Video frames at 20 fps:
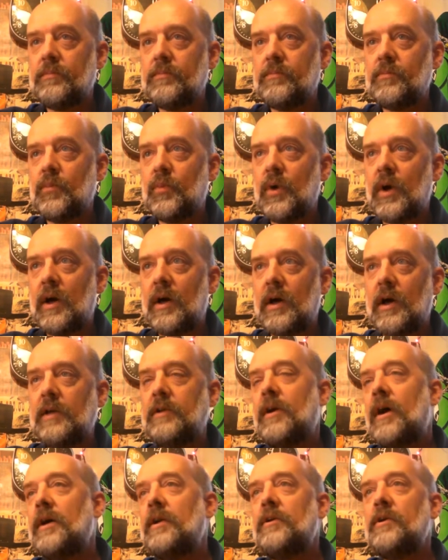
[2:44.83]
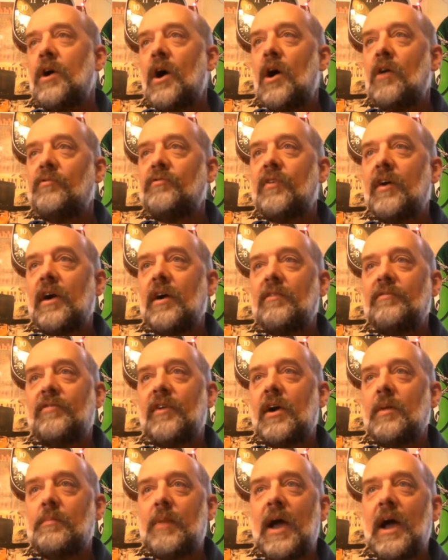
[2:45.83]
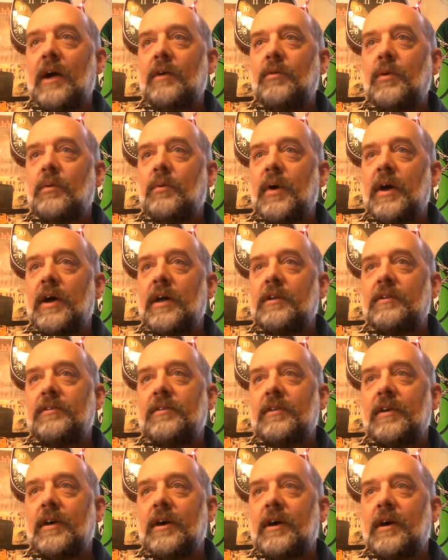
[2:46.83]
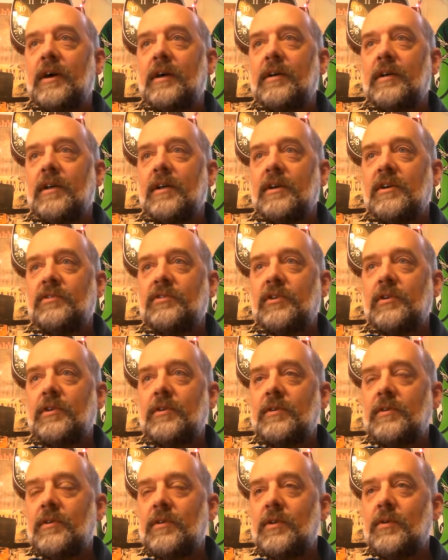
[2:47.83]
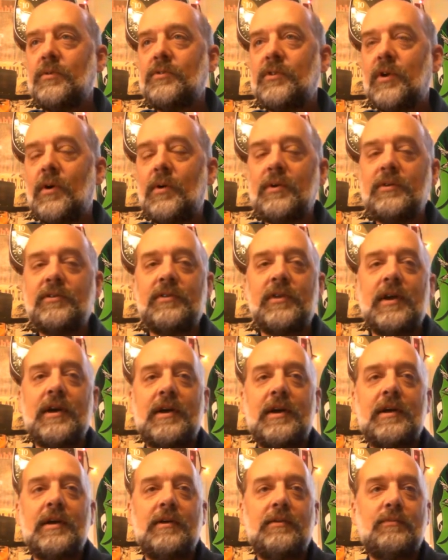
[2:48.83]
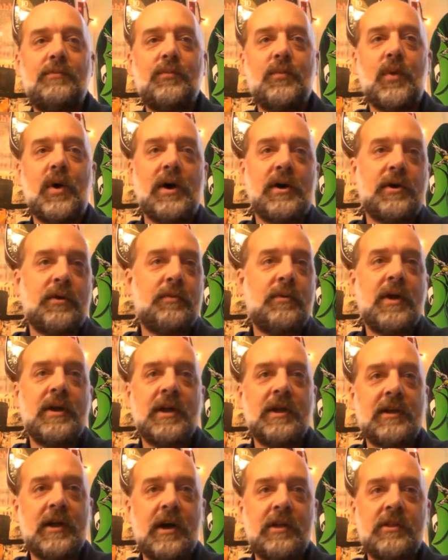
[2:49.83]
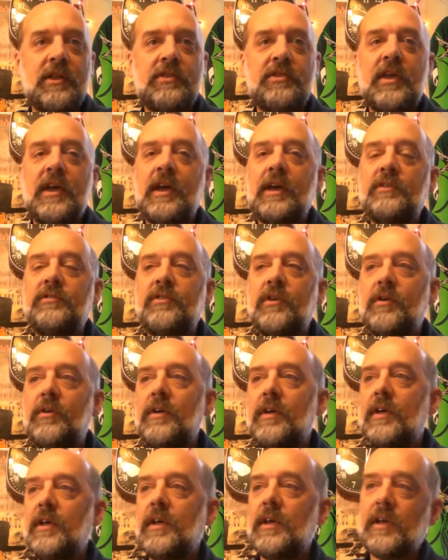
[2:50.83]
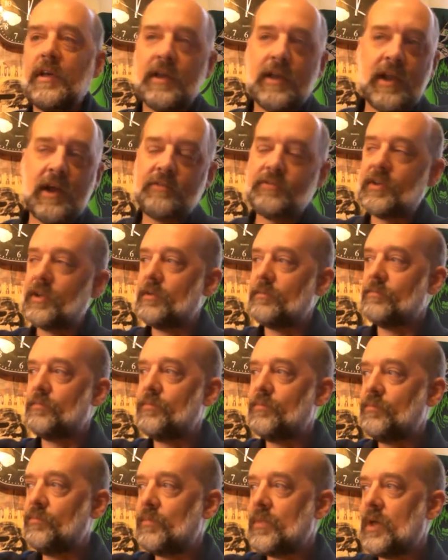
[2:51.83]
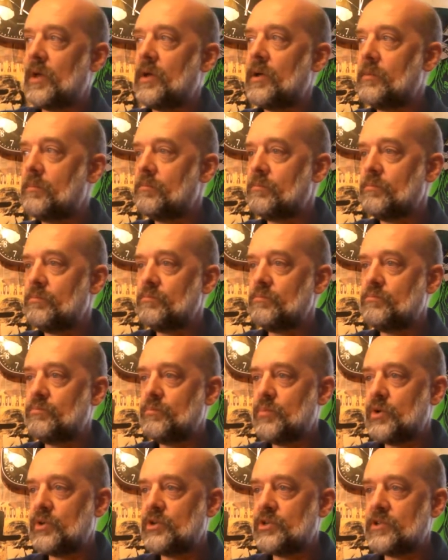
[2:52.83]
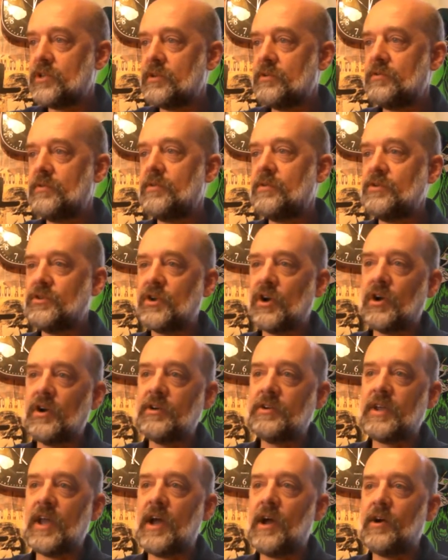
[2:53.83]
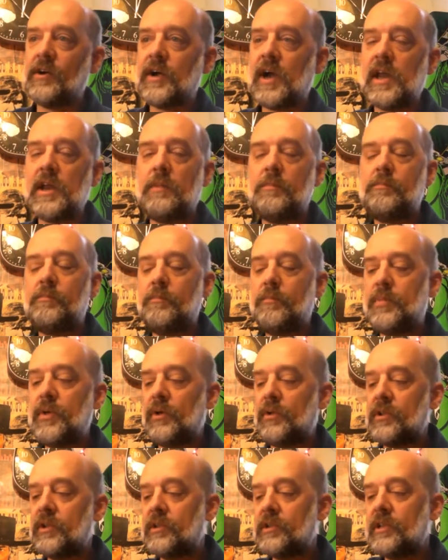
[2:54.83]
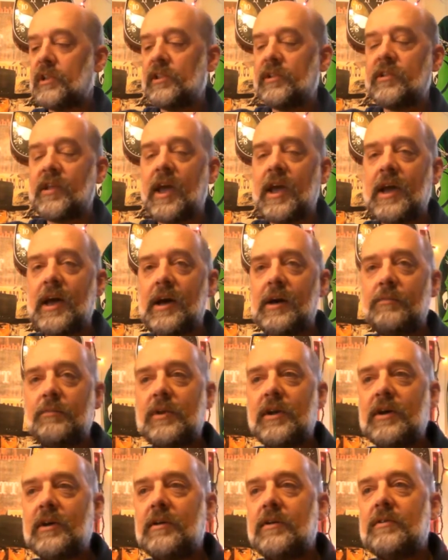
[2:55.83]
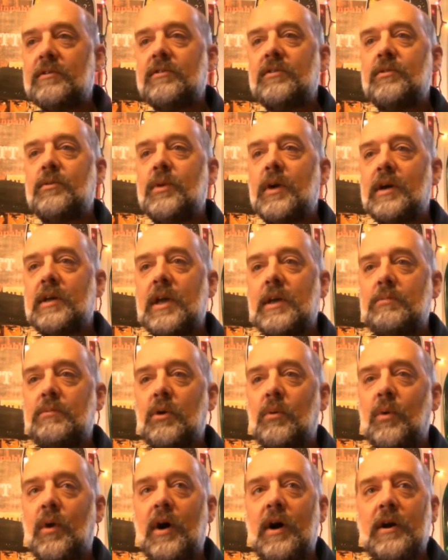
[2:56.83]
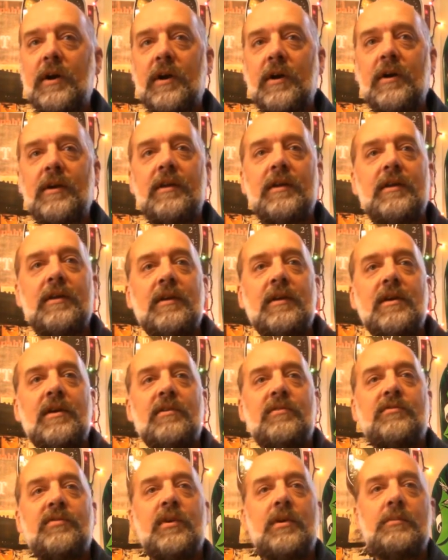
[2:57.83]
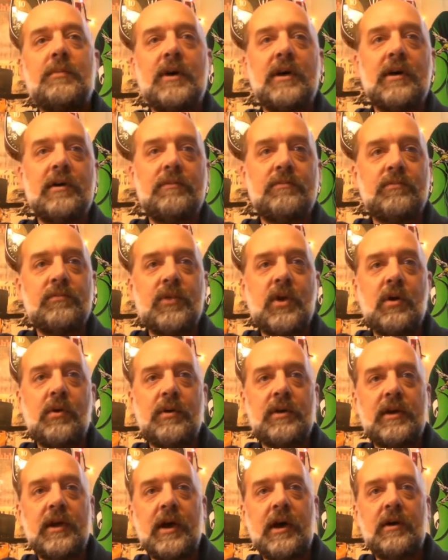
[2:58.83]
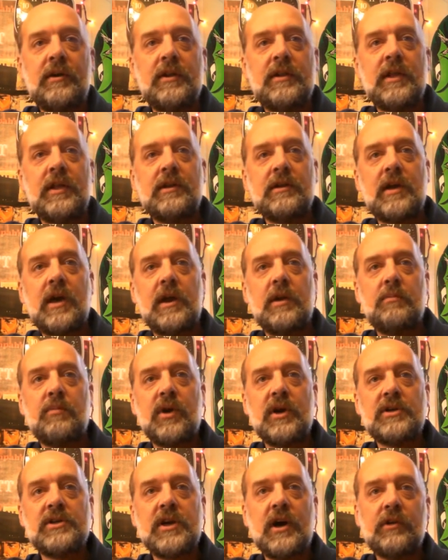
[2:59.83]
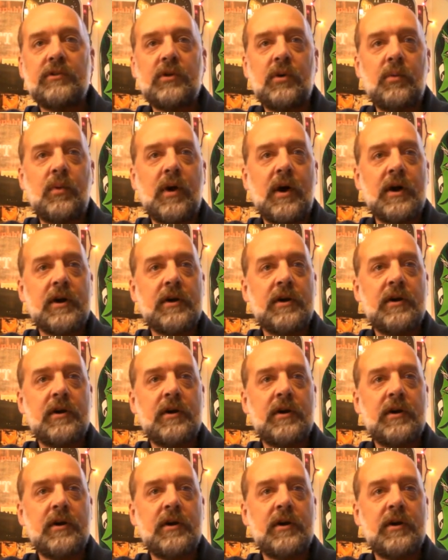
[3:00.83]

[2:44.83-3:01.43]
I don't know how far back we went, because there was always like kind of water running down the thing, so you'd have to push the dirt down, kind of build a little dam to keep the water from going down, and then kind of brush out the water